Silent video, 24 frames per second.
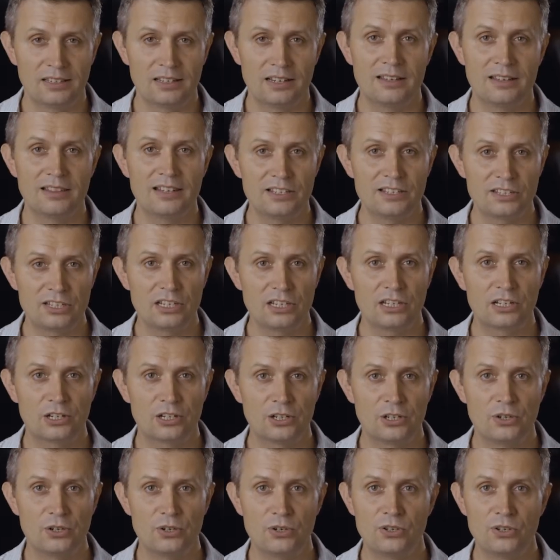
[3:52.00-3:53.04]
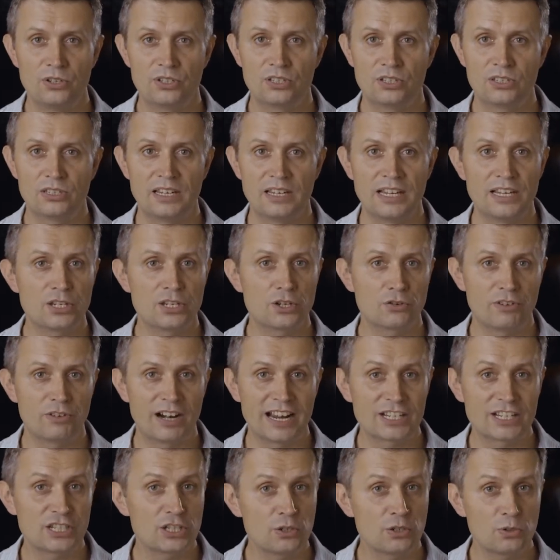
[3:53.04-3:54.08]
And this includes
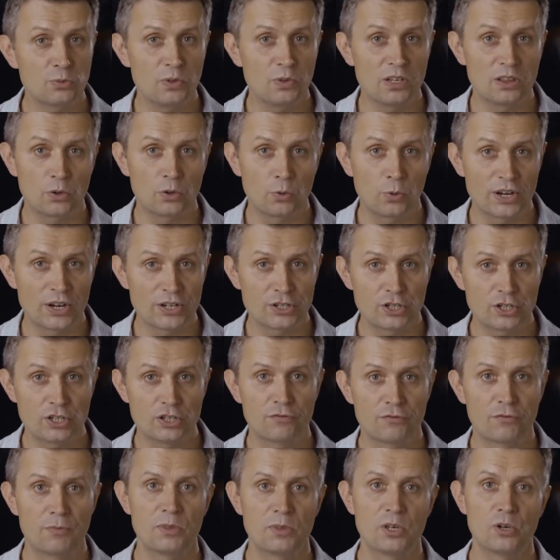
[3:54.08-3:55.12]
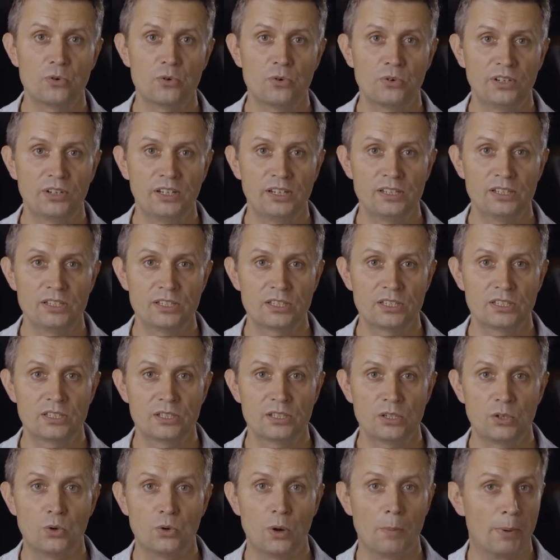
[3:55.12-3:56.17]
interaction with questions from the
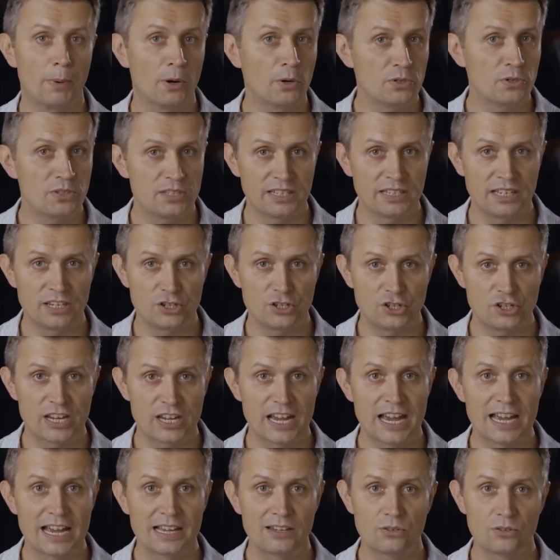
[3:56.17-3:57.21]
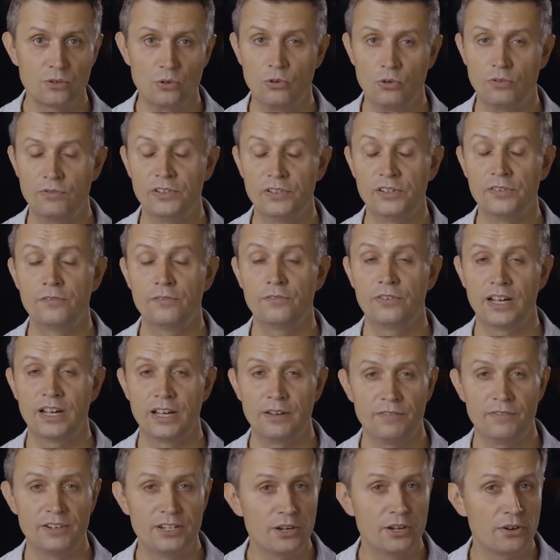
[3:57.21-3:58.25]
audience who are posting in chat or
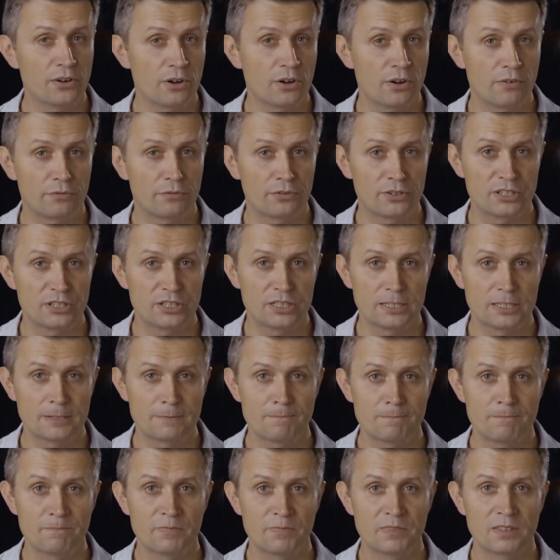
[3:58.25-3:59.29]
via video conferencing,